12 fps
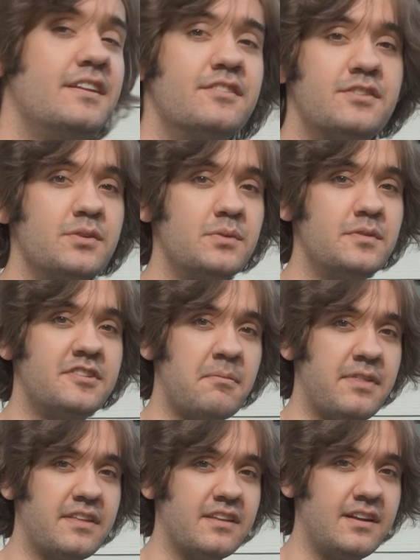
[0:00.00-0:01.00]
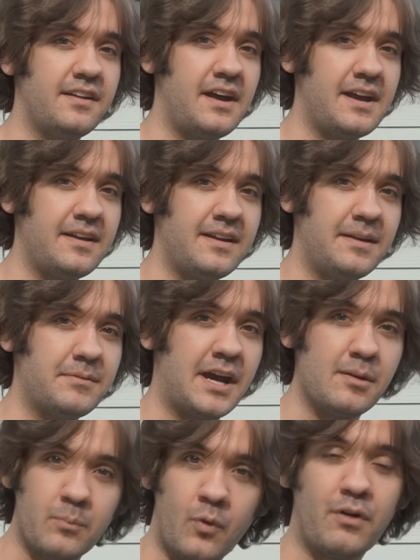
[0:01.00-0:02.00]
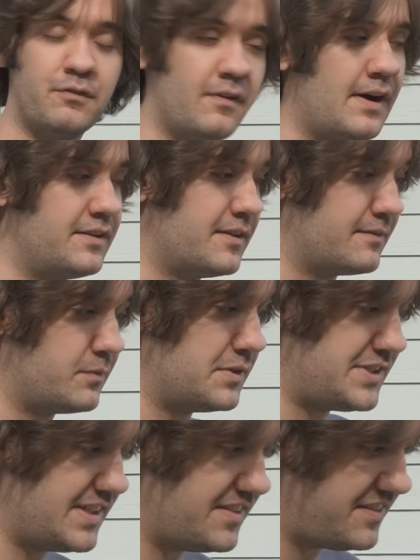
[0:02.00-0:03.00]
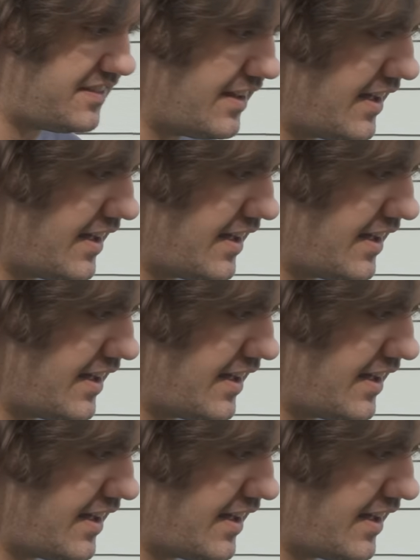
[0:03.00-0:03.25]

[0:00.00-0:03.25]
into something that I am kind of more fond of, which is